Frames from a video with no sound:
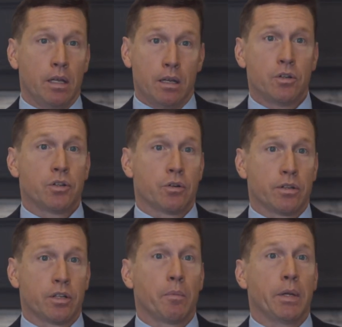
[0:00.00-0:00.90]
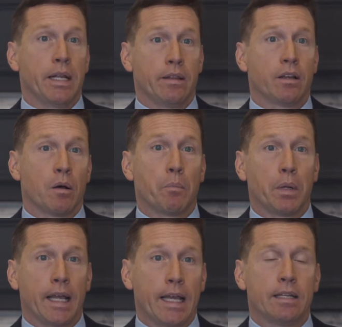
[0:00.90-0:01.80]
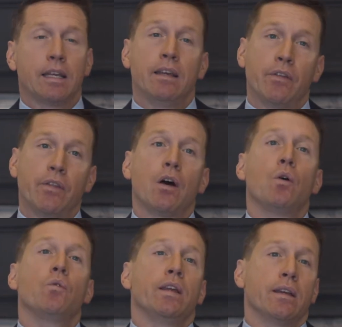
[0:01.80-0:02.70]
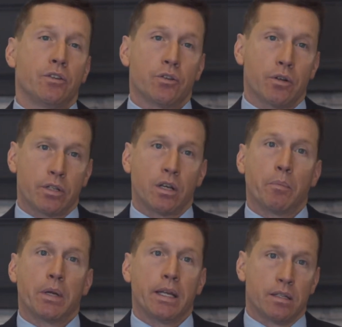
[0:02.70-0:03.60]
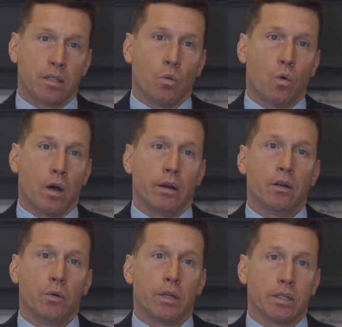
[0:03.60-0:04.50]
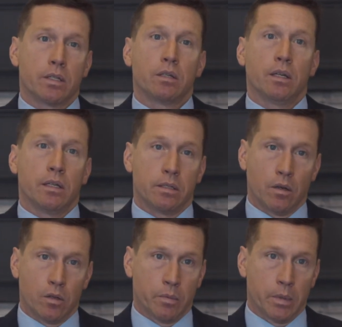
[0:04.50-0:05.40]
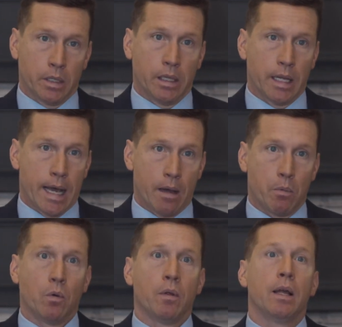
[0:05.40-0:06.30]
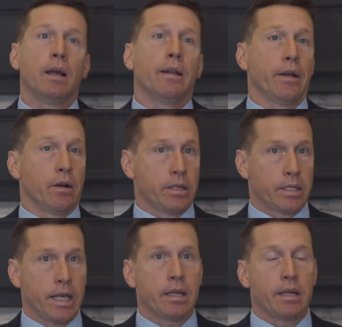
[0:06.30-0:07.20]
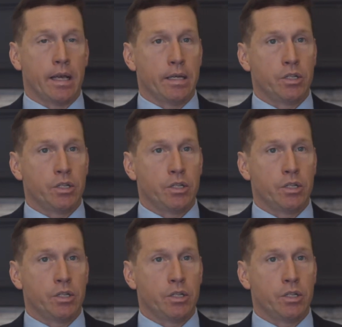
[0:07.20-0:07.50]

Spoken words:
the insurance company in the complaint, even though the insurance company is the one who is ultimately liable. There is a